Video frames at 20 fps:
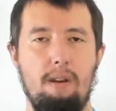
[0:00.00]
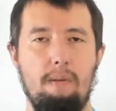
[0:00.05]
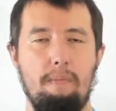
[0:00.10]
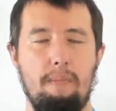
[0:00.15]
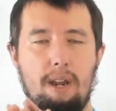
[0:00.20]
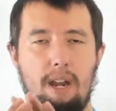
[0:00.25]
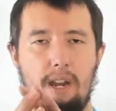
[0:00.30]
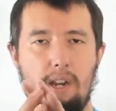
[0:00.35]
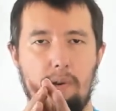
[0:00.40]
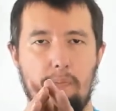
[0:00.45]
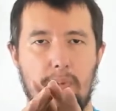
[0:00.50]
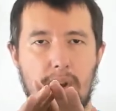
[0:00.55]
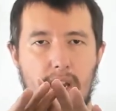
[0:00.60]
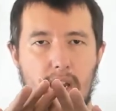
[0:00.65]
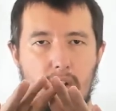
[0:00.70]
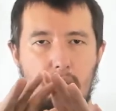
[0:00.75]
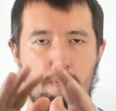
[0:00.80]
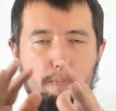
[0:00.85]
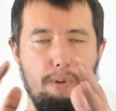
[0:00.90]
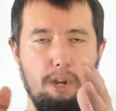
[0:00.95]
PHP
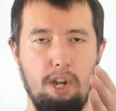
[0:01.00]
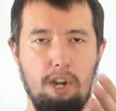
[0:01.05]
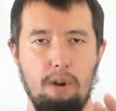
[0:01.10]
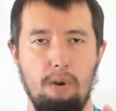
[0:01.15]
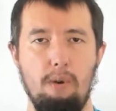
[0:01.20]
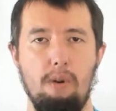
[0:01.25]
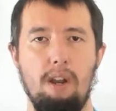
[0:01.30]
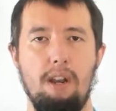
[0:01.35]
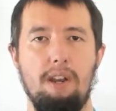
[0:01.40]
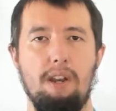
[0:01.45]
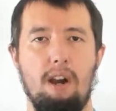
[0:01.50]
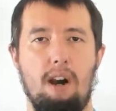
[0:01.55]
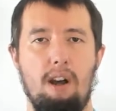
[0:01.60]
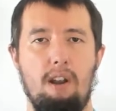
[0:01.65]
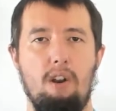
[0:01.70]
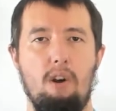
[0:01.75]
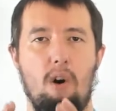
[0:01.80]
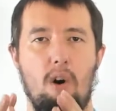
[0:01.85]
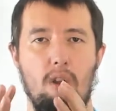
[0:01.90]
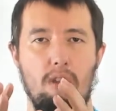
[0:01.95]
is purely
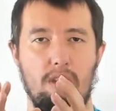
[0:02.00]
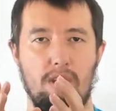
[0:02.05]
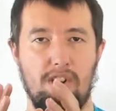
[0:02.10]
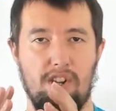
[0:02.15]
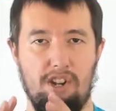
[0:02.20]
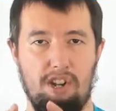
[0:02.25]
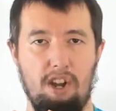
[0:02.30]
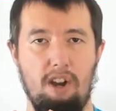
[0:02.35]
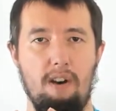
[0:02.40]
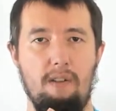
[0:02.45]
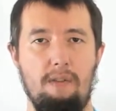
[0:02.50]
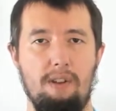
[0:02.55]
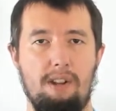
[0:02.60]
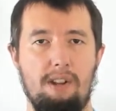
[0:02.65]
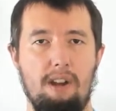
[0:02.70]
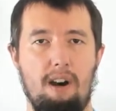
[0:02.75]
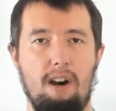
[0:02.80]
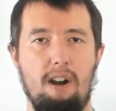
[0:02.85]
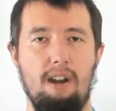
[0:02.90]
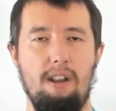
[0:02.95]
done on the server
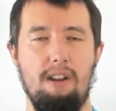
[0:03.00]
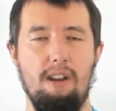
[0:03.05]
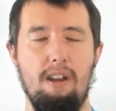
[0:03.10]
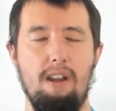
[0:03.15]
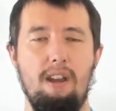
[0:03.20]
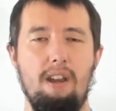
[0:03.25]
side.